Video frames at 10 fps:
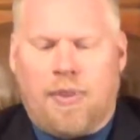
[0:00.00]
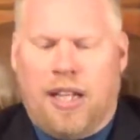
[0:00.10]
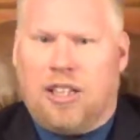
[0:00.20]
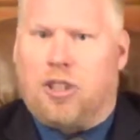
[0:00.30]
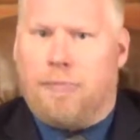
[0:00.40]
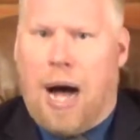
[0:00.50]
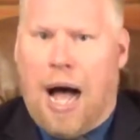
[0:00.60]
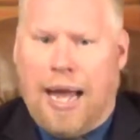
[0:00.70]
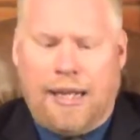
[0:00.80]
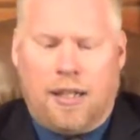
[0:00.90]
And it's the
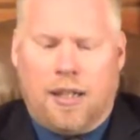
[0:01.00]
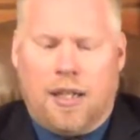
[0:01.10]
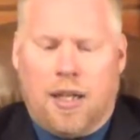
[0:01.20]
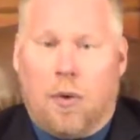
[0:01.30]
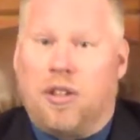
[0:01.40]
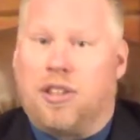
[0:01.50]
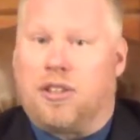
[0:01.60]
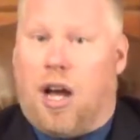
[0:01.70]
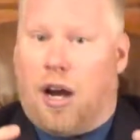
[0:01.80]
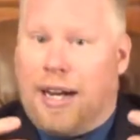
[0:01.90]
mind, which
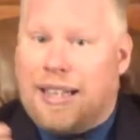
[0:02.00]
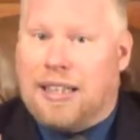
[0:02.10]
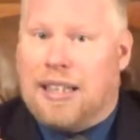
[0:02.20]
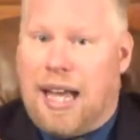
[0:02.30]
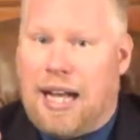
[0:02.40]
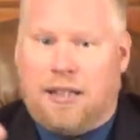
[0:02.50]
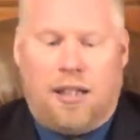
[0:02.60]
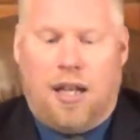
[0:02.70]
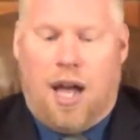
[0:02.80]
is our intellect.